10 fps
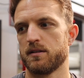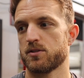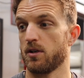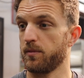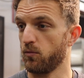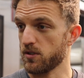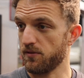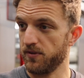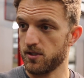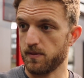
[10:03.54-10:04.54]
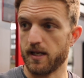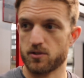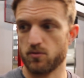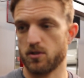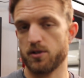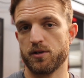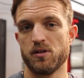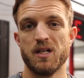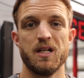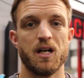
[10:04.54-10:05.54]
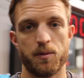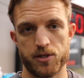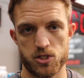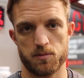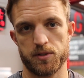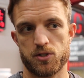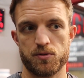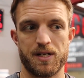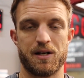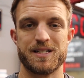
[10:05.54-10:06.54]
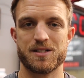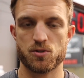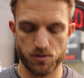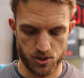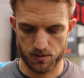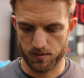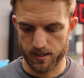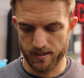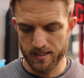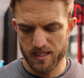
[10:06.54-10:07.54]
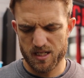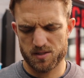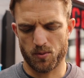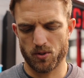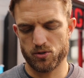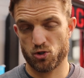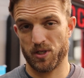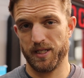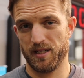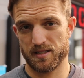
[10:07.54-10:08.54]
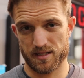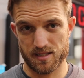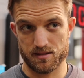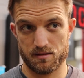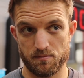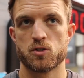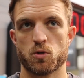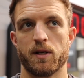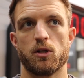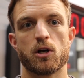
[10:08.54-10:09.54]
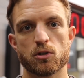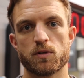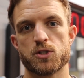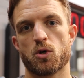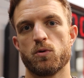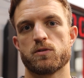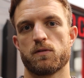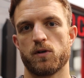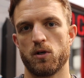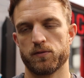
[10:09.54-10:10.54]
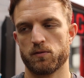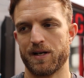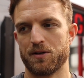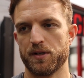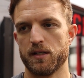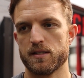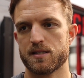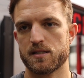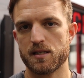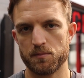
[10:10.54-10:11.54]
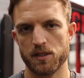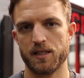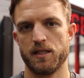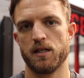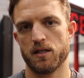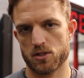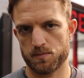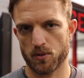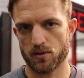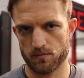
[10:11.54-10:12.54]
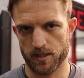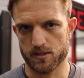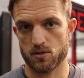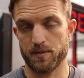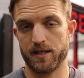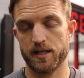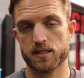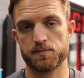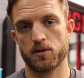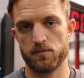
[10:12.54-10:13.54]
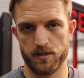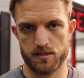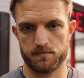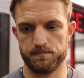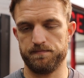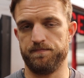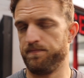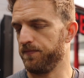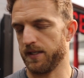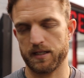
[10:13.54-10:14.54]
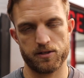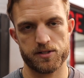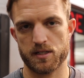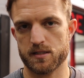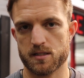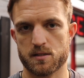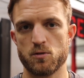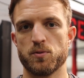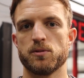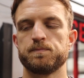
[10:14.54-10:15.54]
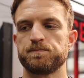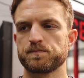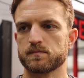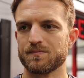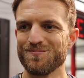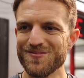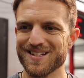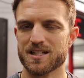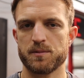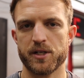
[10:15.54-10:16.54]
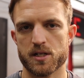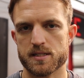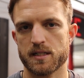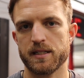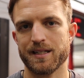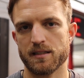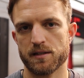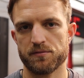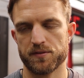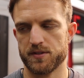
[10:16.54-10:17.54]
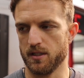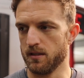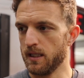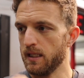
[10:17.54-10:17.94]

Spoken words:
So once I finish my actual cardio, I'm gonna jump into it. Now I did switch up my Spartan training because this is, so my longer runs always revolve around simulating a Spartan race. So my next Spartan race, like I already said, it's a super. It's gonna be on a Sunday at 11:15.